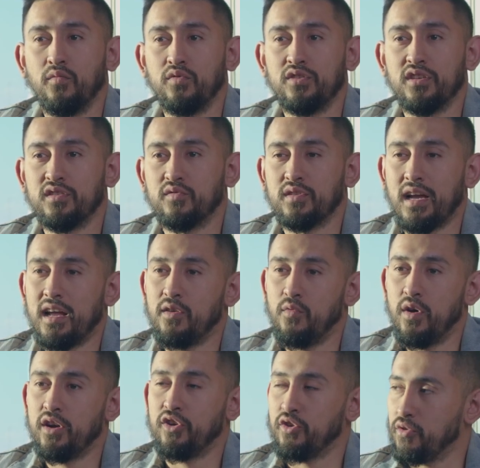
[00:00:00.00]
just kind of
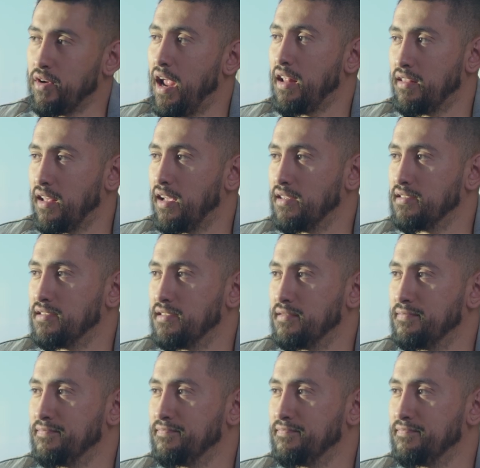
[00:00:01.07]
want to create things.